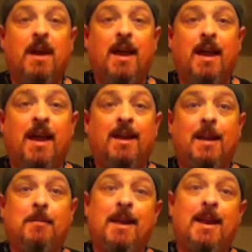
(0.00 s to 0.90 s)
And
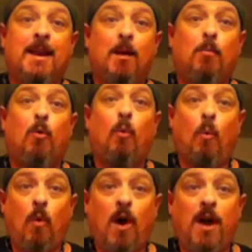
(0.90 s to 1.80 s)
coming in at number
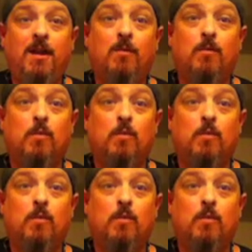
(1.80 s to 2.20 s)
1,